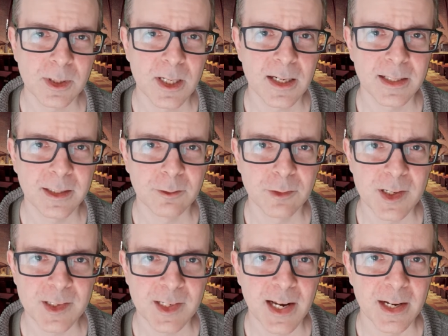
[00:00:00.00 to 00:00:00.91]
line
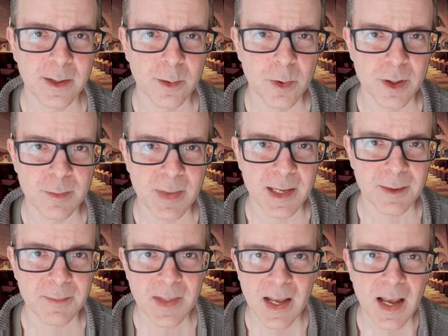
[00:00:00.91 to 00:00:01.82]
resonated with
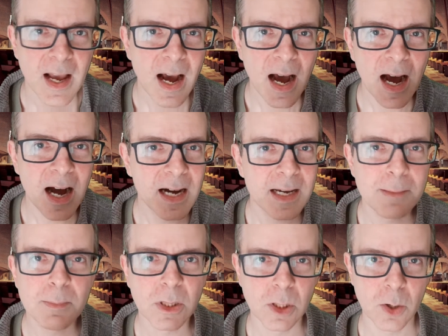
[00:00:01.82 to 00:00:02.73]
me.
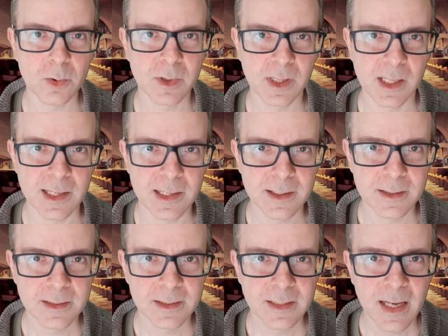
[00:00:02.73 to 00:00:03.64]
I'm lonely.
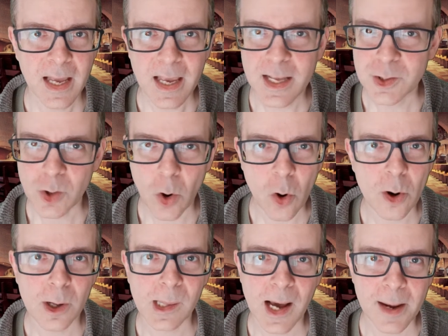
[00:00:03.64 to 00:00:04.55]
It's
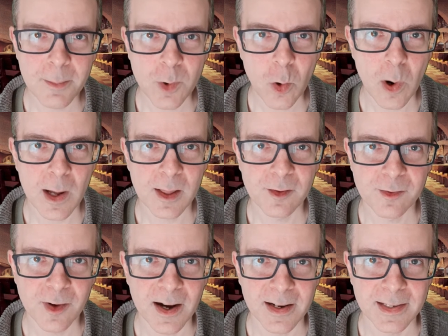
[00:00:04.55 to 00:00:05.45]
all I'm
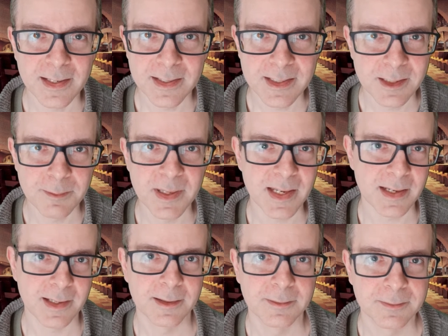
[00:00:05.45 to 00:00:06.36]
qualified to
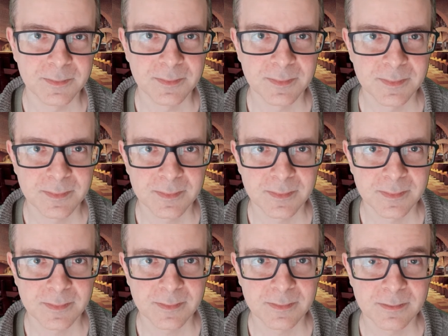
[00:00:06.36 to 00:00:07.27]
be.
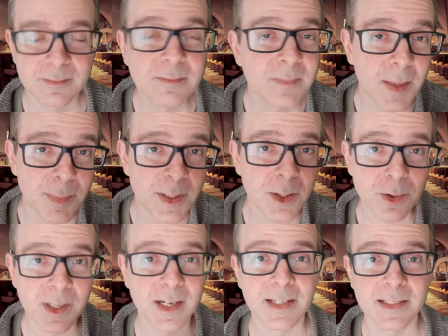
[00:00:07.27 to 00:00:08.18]
Maybe
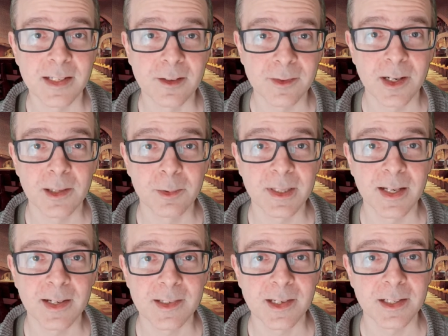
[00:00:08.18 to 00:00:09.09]
you can identify with
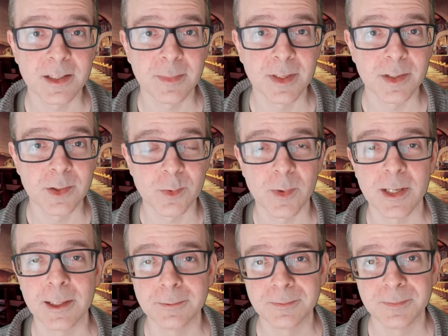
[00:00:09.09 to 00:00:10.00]
that sentiment as
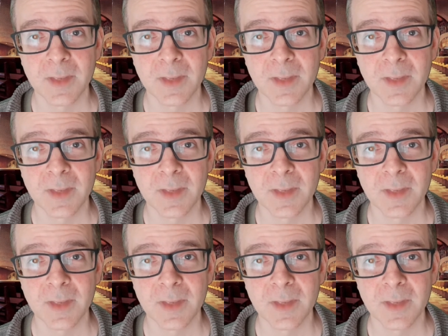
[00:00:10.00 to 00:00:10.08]
well.